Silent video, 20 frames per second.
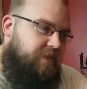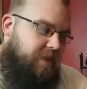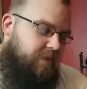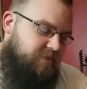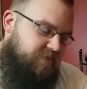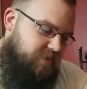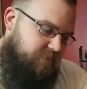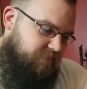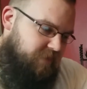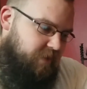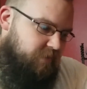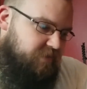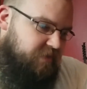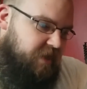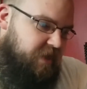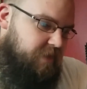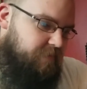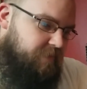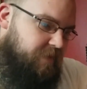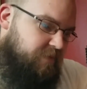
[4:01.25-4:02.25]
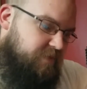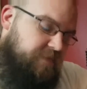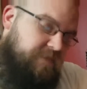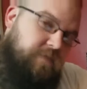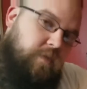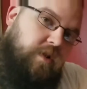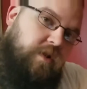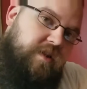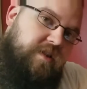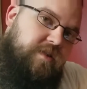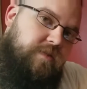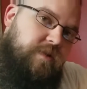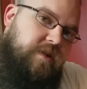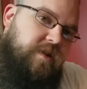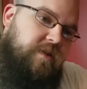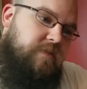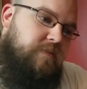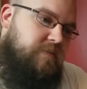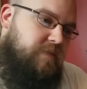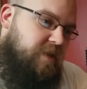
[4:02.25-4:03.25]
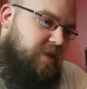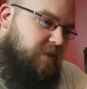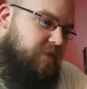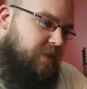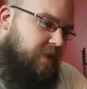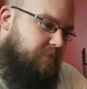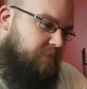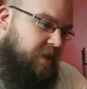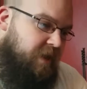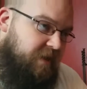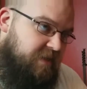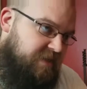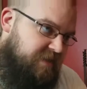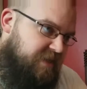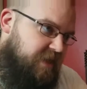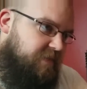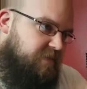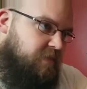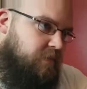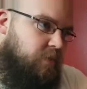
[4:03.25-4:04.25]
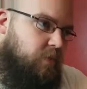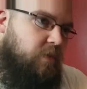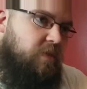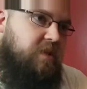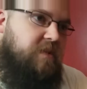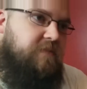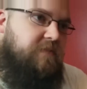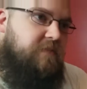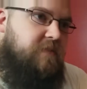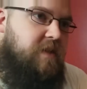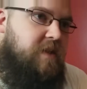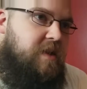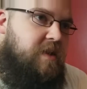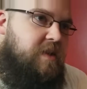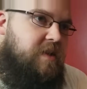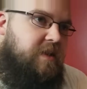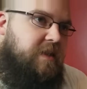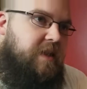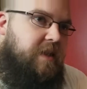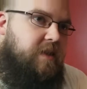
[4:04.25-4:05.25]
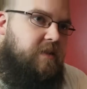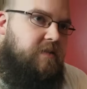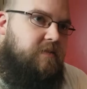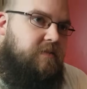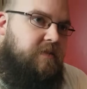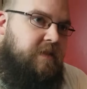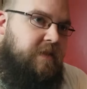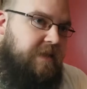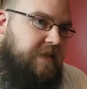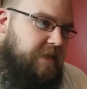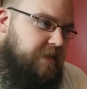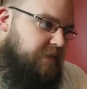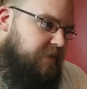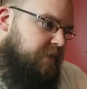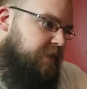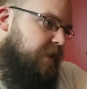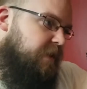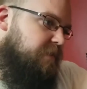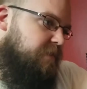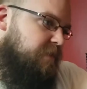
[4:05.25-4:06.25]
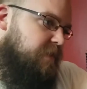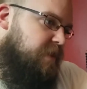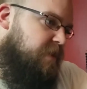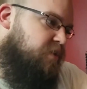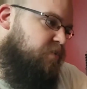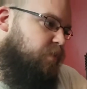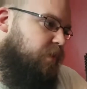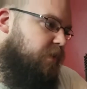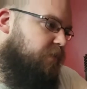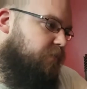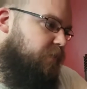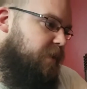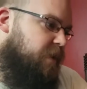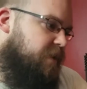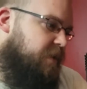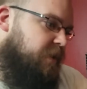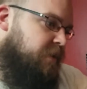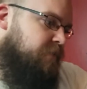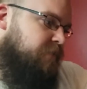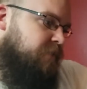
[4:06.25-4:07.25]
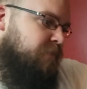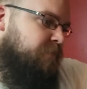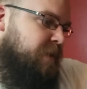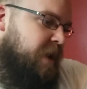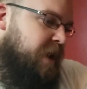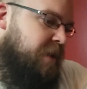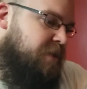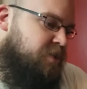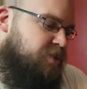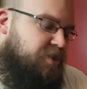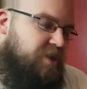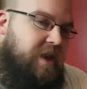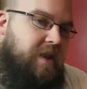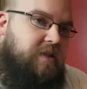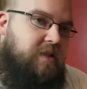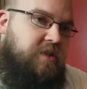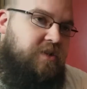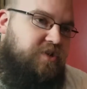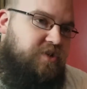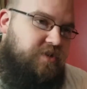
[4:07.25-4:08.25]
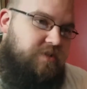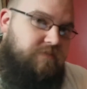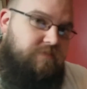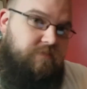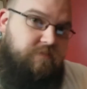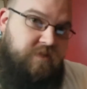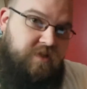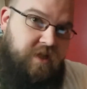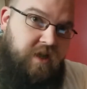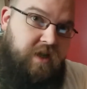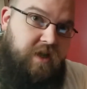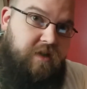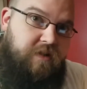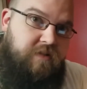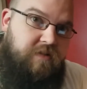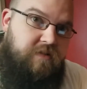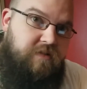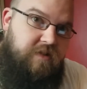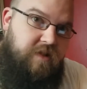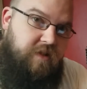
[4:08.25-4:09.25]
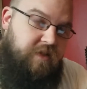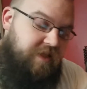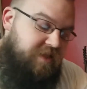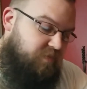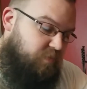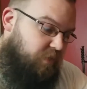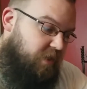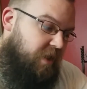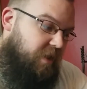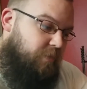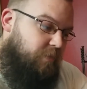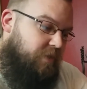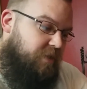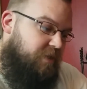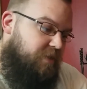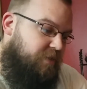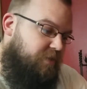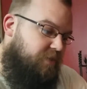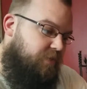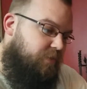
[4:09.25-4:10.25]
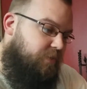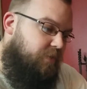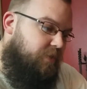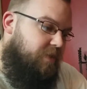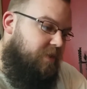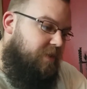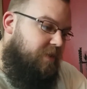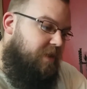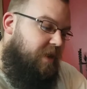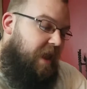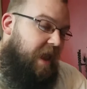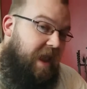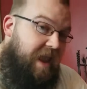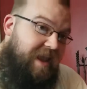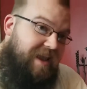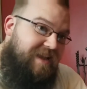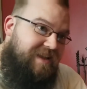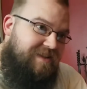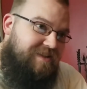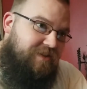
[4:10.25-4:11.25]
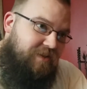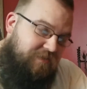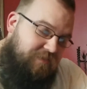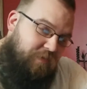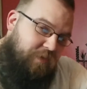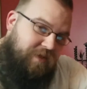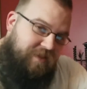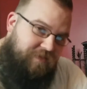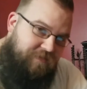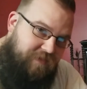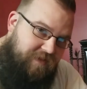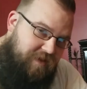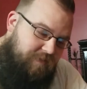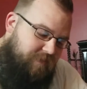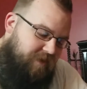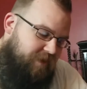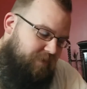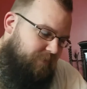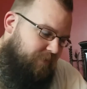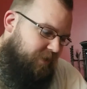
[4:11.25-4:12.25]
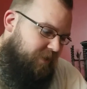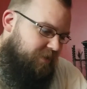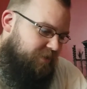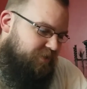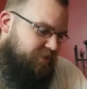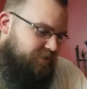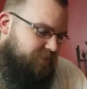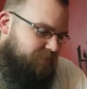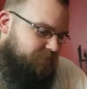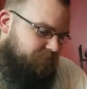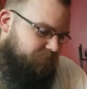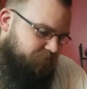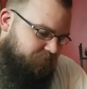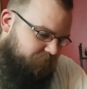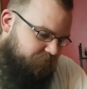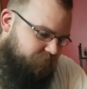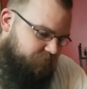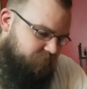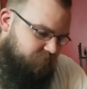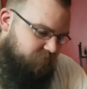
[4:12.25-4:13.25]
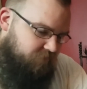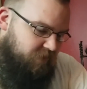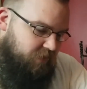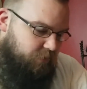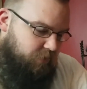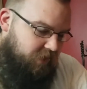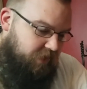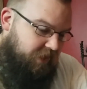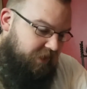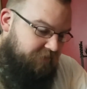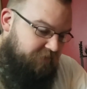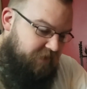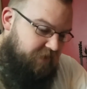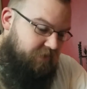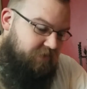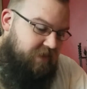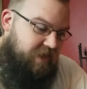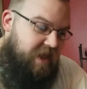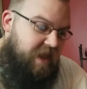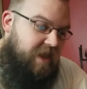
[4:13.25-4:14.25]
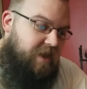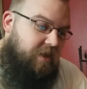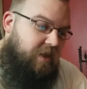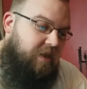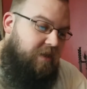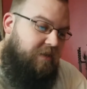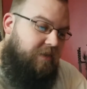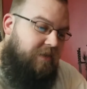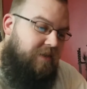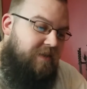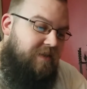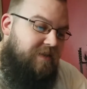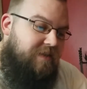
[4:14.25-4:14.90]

That was a fork in the road. I had set the goal of get the 12-week and a badge challenge done. That's what I want to do, and avoid the 50-mile march. Well, I failed the Agon.